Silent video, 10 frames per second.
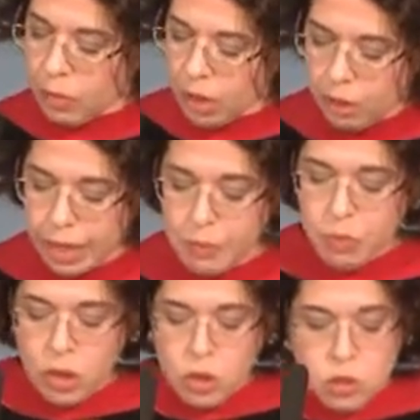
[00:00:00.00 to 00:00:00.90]
Okay,
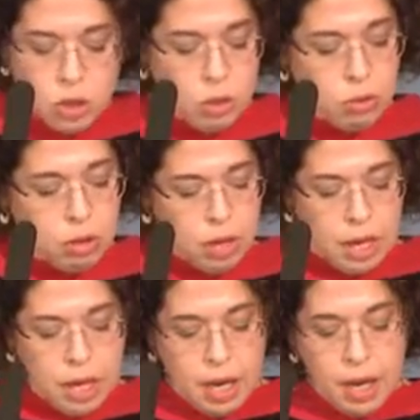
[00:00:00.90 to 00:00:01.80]
so
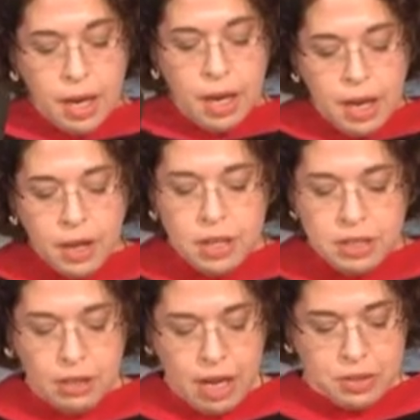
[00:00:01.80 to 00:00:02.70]
he goes
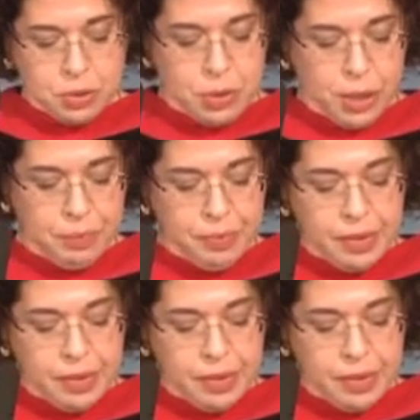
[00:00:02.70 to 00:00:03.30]
to law school.